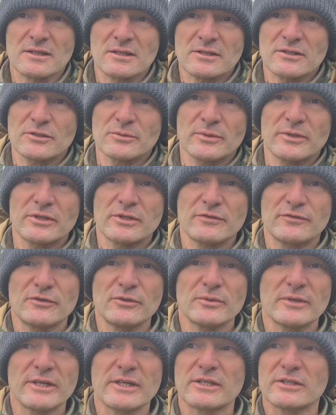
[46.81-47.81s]
So within a
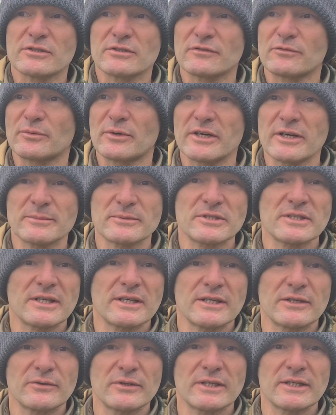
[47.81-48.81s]
few acres of where I'm
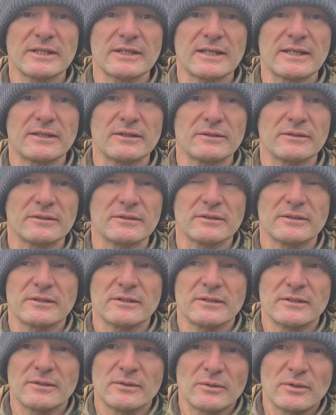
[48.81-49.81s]
standing right now,
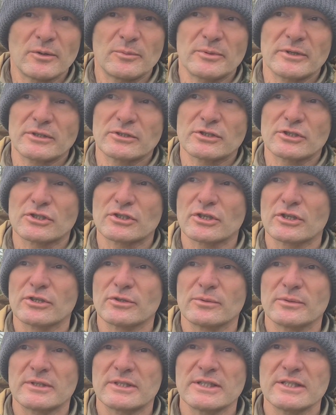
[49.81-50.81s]
I'll be able to show
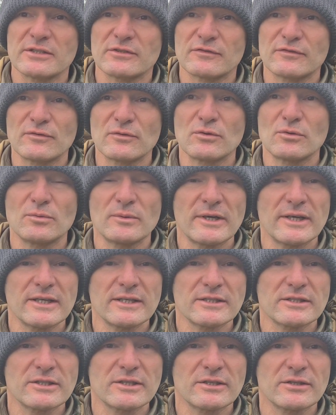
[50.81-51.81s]
you at least 4
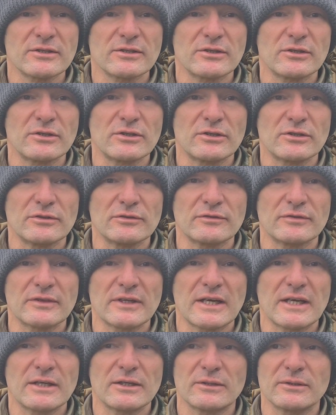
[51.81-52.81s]
ways of
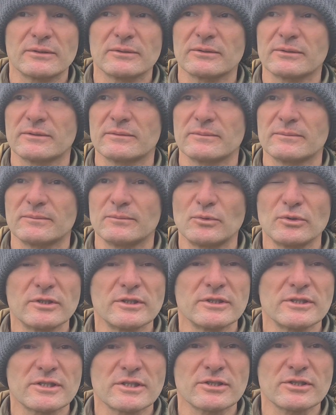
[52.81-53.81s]
how
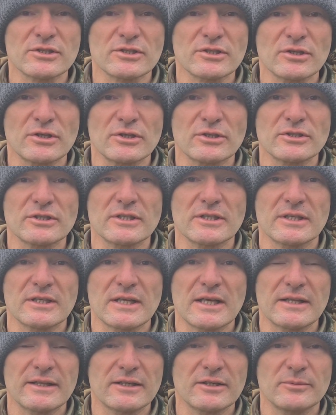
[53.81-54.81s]
woodlands can start and
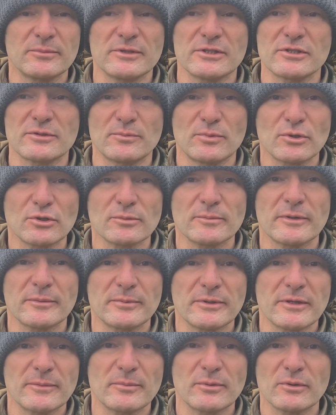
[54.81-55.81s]
how they can be supported by
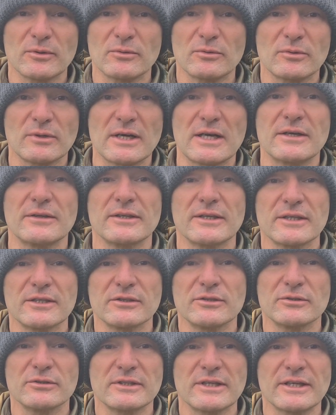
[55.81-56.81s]
people or how they can
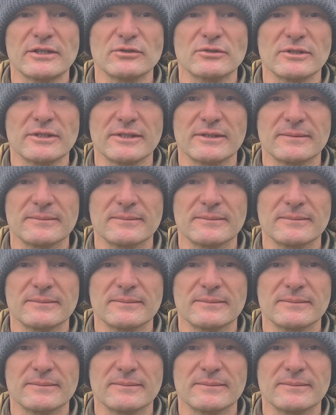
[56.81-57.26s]
do it naturally.